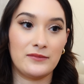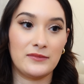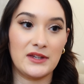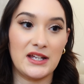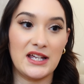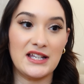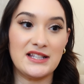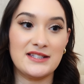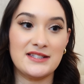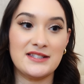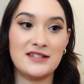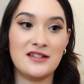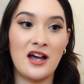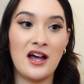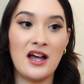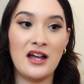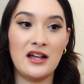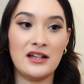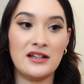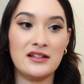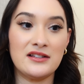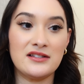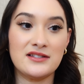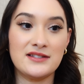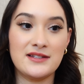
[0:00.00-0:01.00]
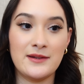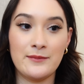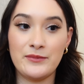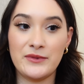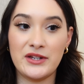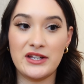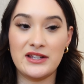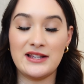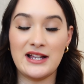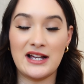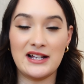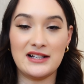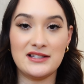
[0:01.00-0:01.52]
it's not
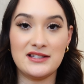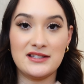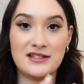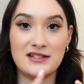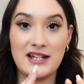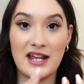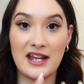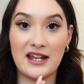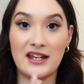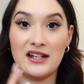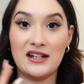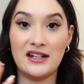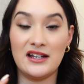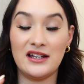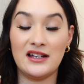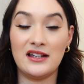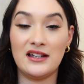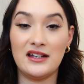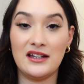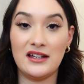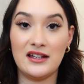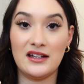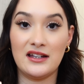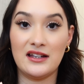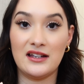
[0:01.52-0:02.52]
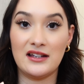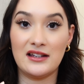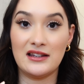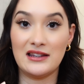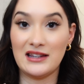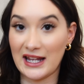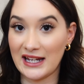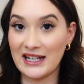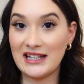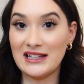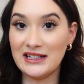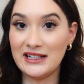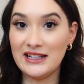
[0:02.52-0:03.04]
something that's taken
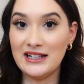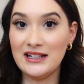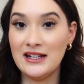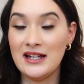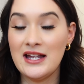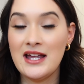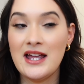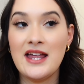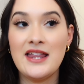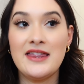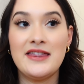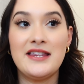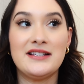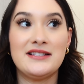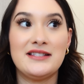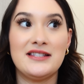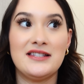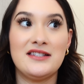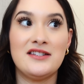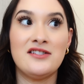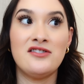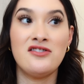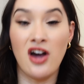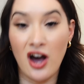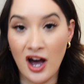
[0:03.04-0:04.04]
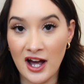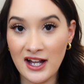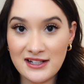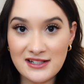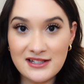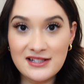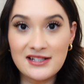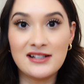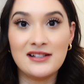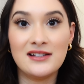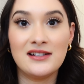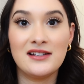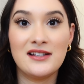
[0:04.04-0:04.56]
lightly. This is
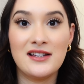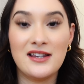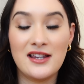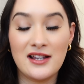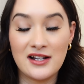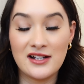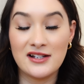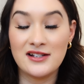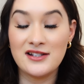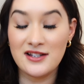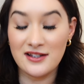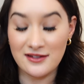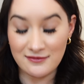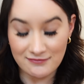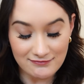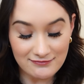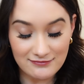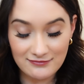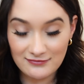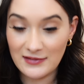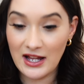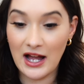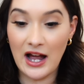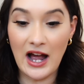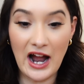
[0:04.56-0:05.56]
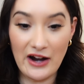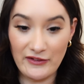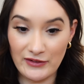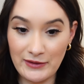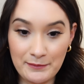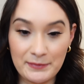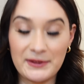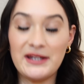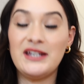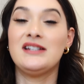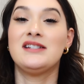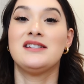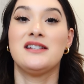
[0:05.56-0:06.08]
not, I
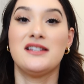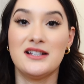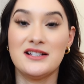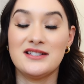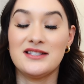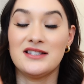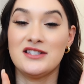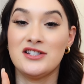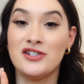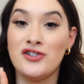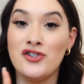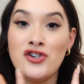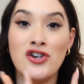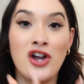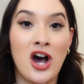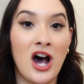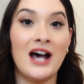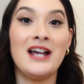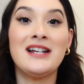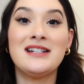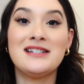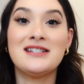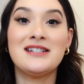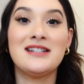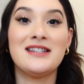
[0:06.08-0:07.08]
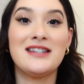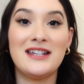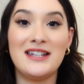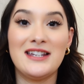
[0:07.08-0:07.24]
repeat, this is not the